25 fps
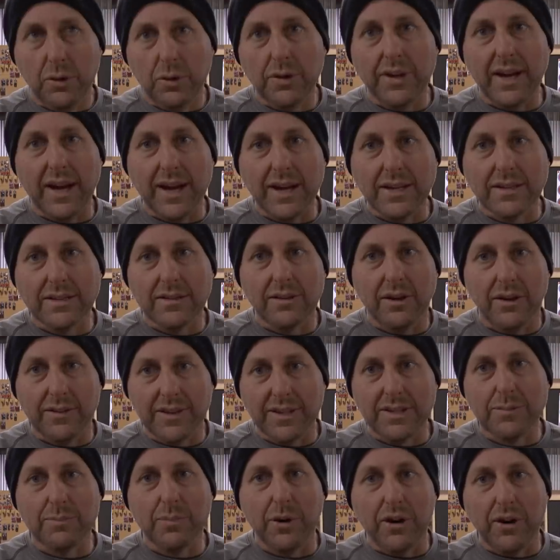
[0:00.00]
days on
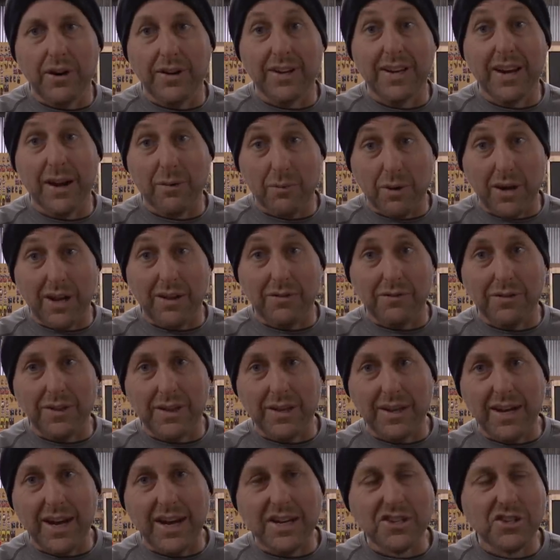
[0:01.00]
this bow to get ready for
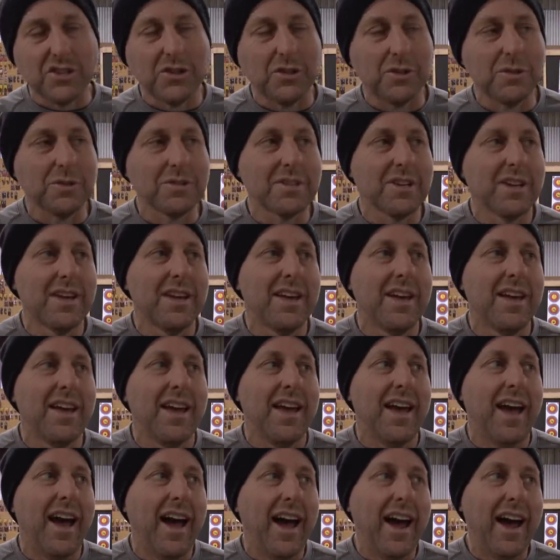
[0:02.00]
the nationals.
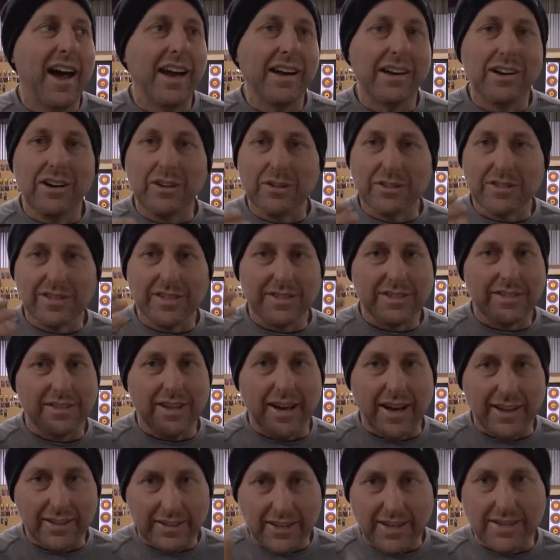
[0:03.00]
And I was just
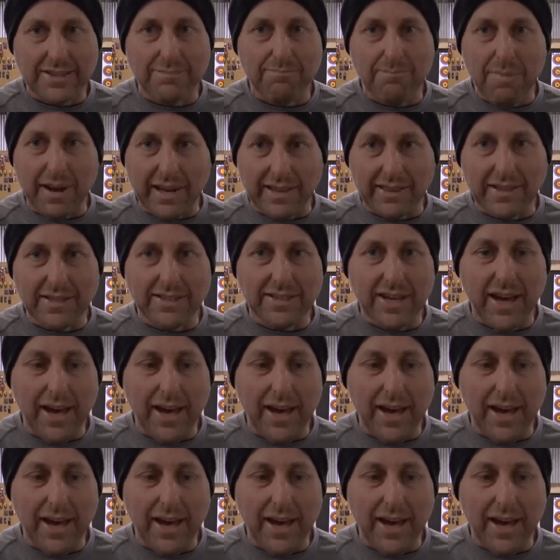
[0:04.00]
like, let's make this